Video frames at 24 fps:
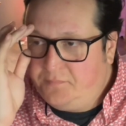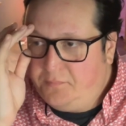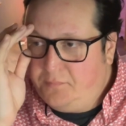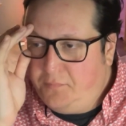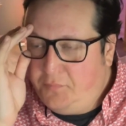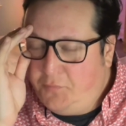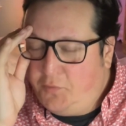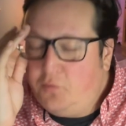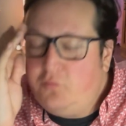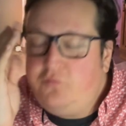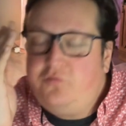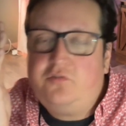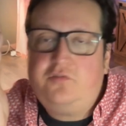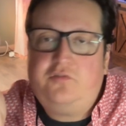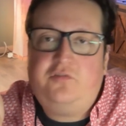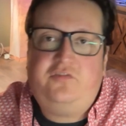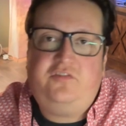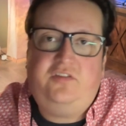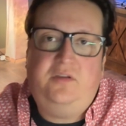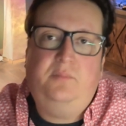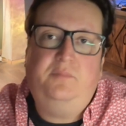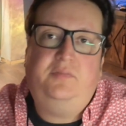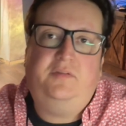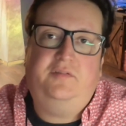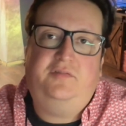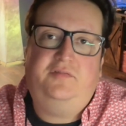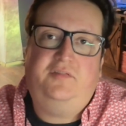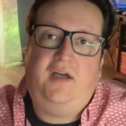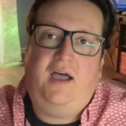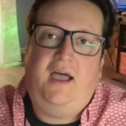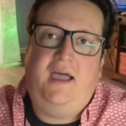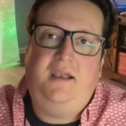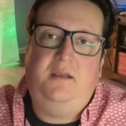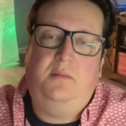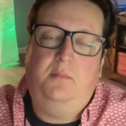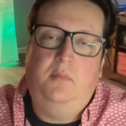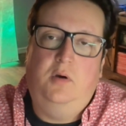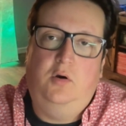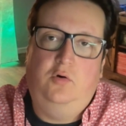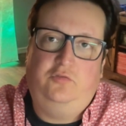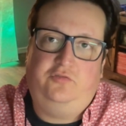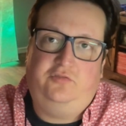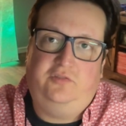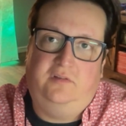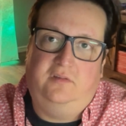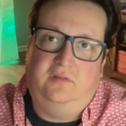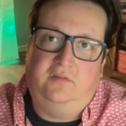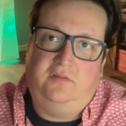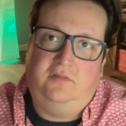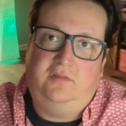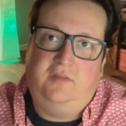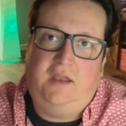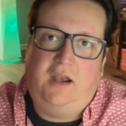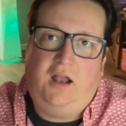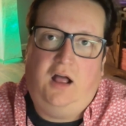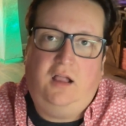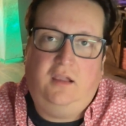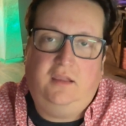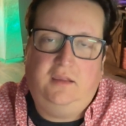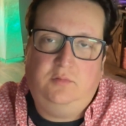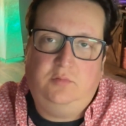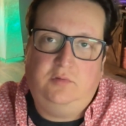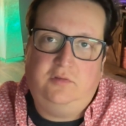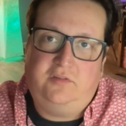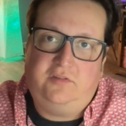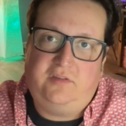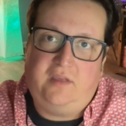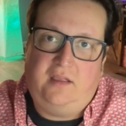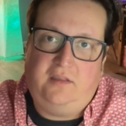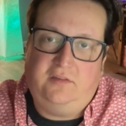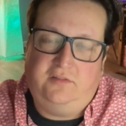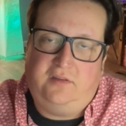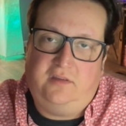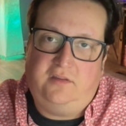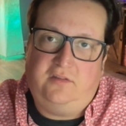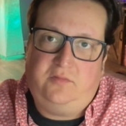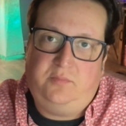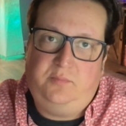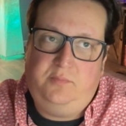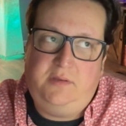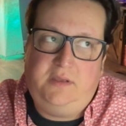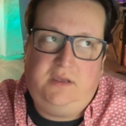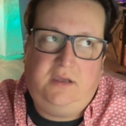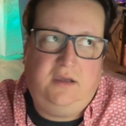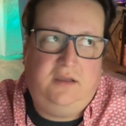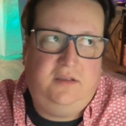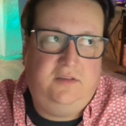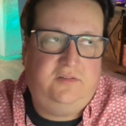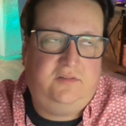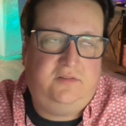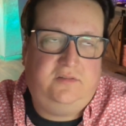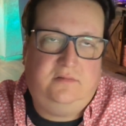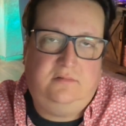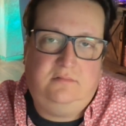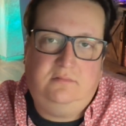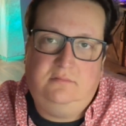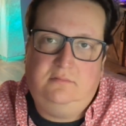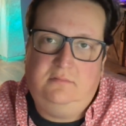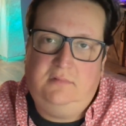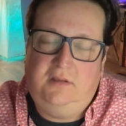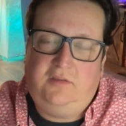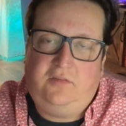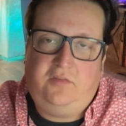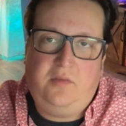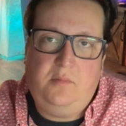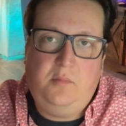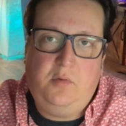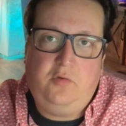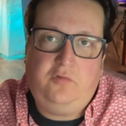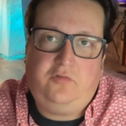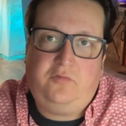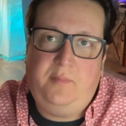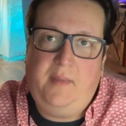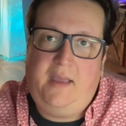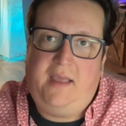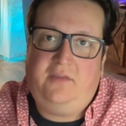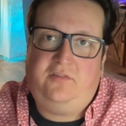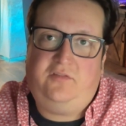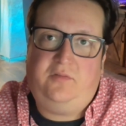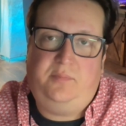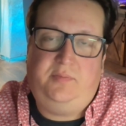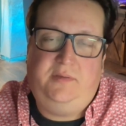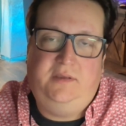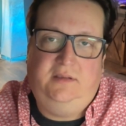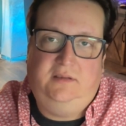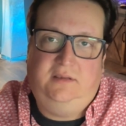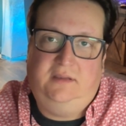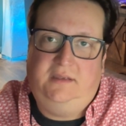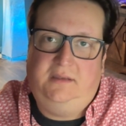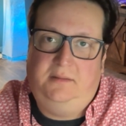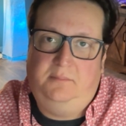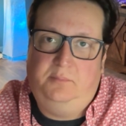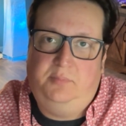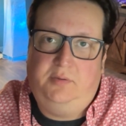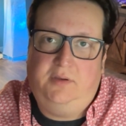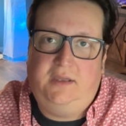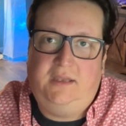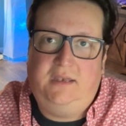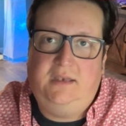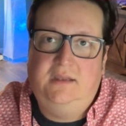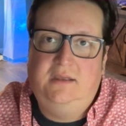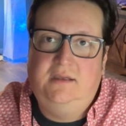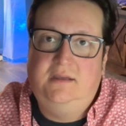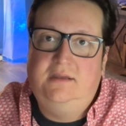Those are simplified emotions that Hollywood sells us because it's the most mass appealing, but